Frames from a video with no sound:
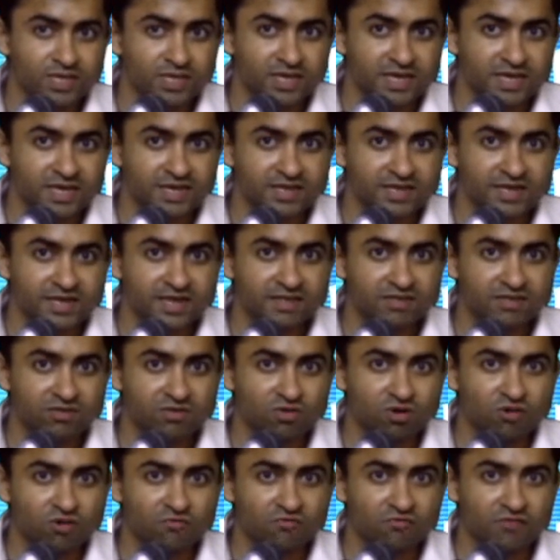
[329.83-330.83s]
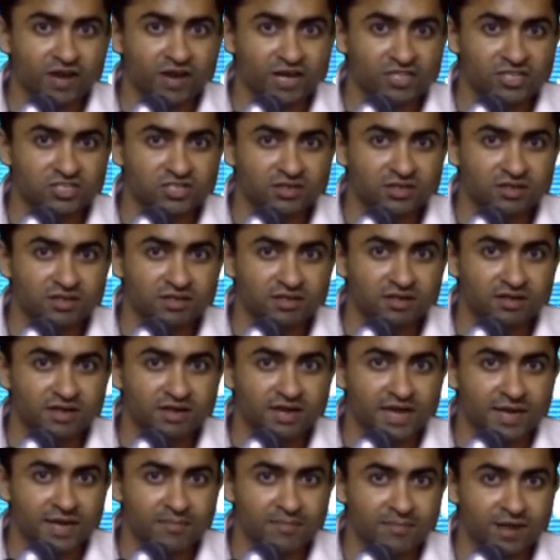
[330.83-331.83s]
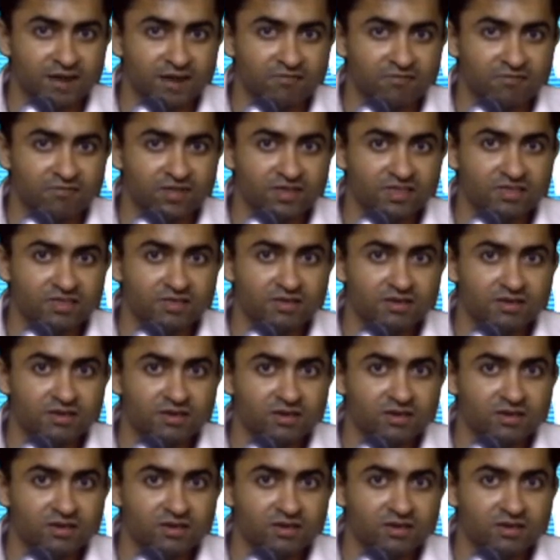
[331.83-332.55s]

In case of fractures like pelvis,